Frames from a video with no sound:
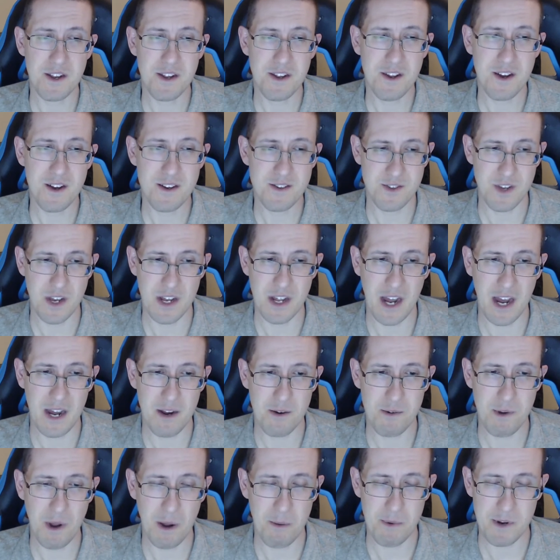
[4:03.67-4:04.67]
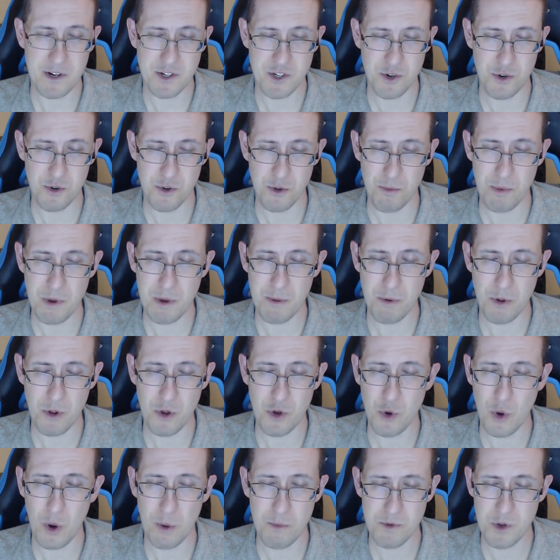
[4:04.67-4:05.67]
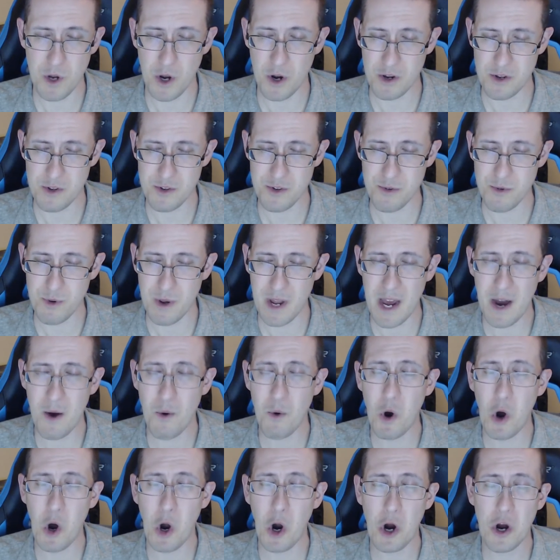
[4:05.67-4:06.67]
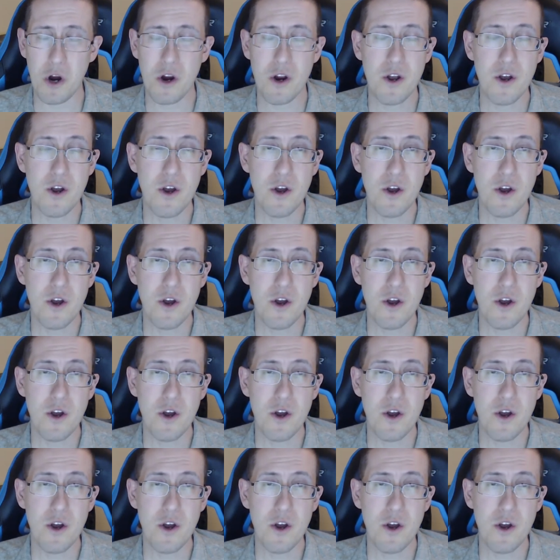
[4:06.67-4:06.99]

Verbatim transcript: I was like, I'm, I'm not sure the people who I'm talking to now are,